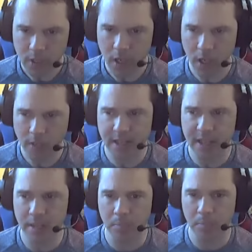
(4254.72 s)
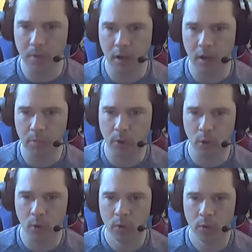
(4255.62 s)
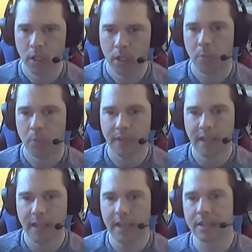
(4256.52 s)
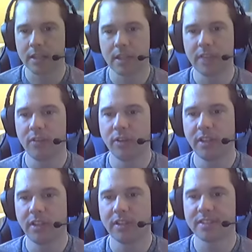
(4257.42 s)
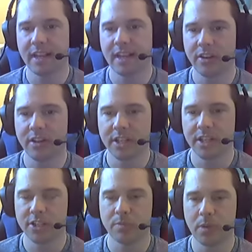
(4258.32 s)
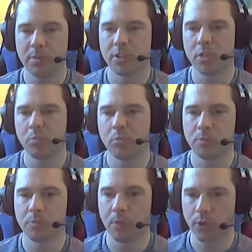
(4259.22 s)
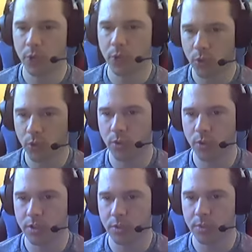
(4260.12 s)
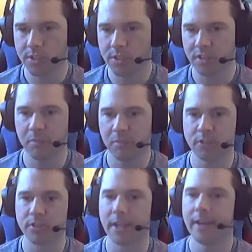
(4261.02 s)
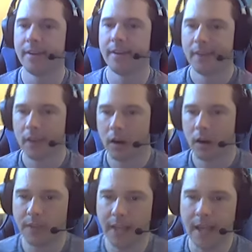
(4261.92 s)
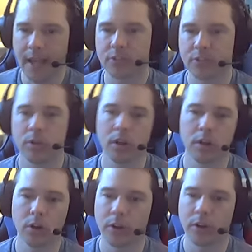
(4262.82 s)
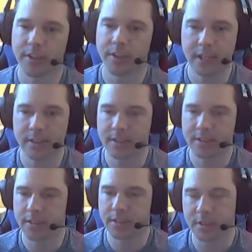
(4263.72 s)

Stadia Pro, but they give only the standard edition. Maybe it's gonna push people to go towards the Ubisoft Plus to get all the extra or the DLC and stuff